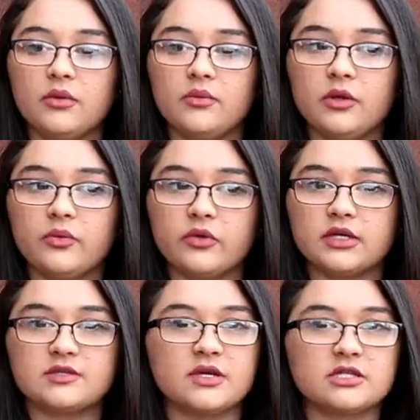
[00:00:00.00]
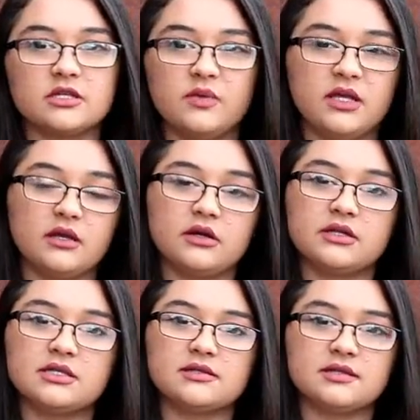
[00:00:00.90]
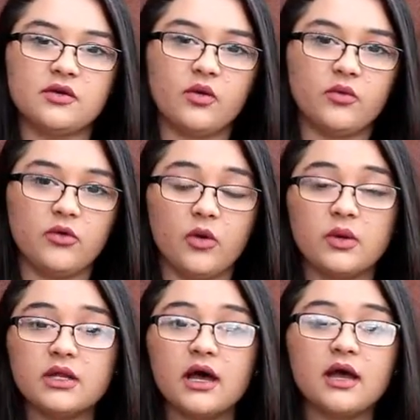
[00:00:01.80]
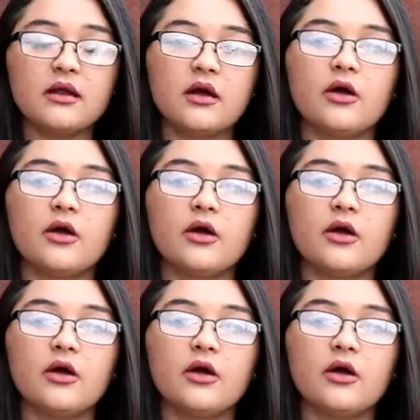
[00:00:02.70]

people, especially beginners, since they don't know a lot.